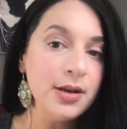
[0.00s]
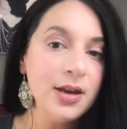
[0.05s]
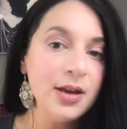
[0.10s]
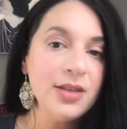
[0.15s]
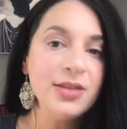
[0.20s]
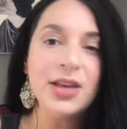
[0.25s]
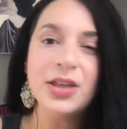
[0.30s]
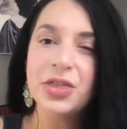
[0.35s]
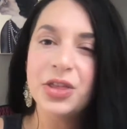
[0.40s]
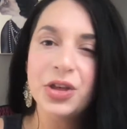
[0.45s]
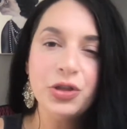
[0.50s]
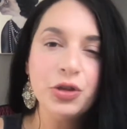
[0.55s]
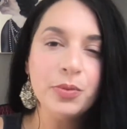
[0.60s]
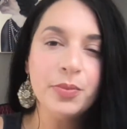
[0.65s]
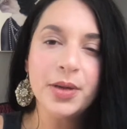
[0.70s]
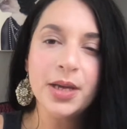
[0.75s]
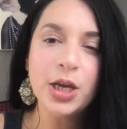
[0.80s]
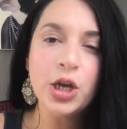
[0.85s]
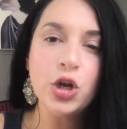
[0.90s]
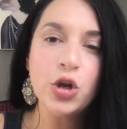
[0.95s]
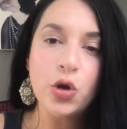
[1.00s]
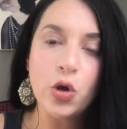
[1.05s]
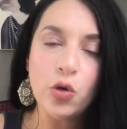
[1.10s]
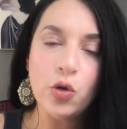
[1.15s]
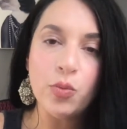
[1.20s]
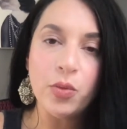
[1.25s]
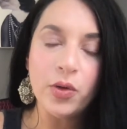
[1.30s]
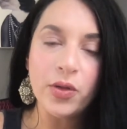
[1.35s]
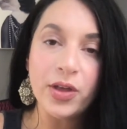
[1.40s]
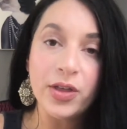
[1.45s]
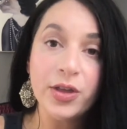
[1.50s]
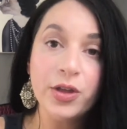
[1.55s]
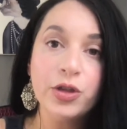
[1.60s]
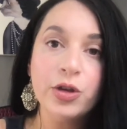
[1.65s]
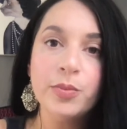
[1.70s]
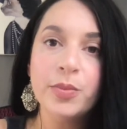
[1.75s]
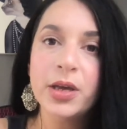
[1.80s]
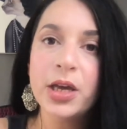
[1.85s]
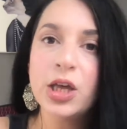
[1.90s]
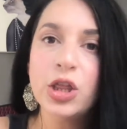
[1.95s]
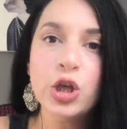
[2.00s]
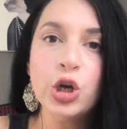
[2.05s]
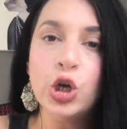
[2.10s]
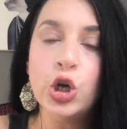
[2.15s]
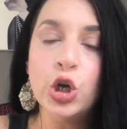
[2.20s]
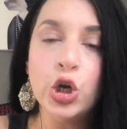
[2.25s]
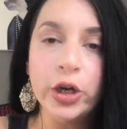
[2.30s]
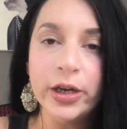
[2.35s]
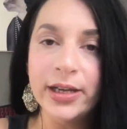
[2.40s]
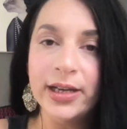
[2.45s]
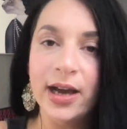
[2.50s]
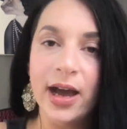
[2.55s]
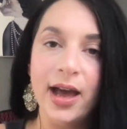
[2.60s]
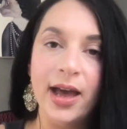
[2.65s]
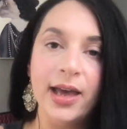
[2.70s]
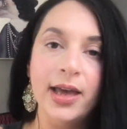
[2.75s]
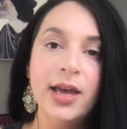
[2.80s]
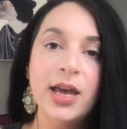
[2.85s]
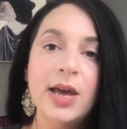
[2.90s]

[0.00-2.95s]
They think they're being noble. They think they're being the good guy,